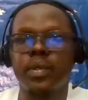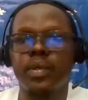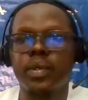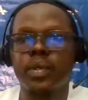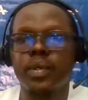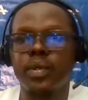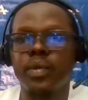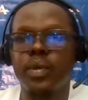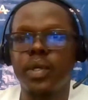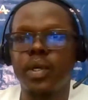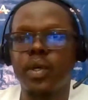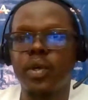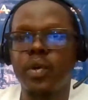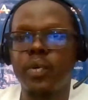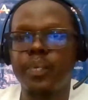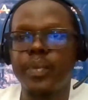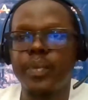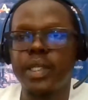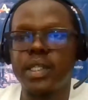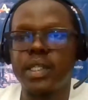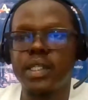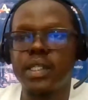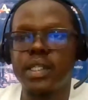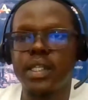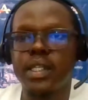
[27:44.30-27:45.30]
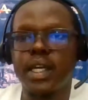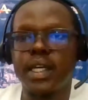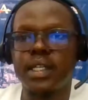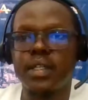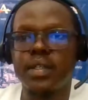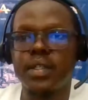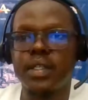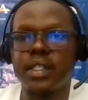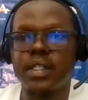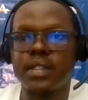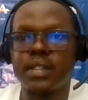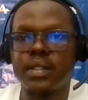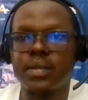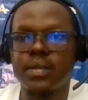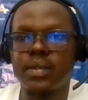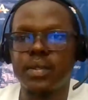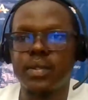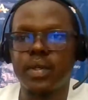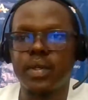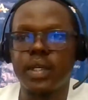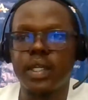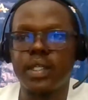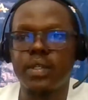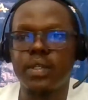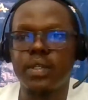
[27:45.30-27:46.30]
your comments addressed or
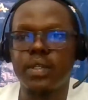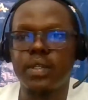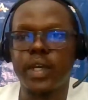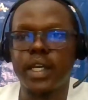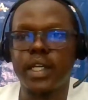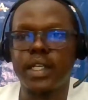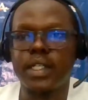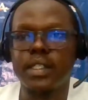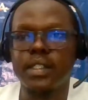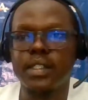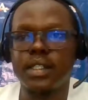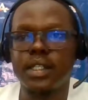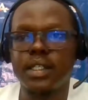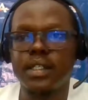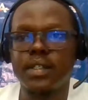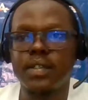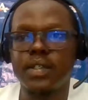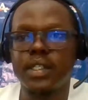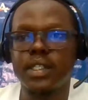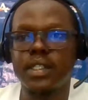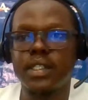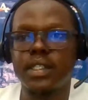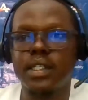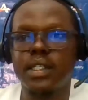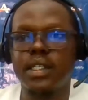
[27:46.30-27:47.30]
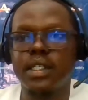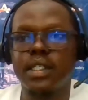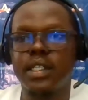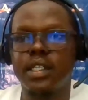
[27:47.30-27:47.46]
your inquiries addressed.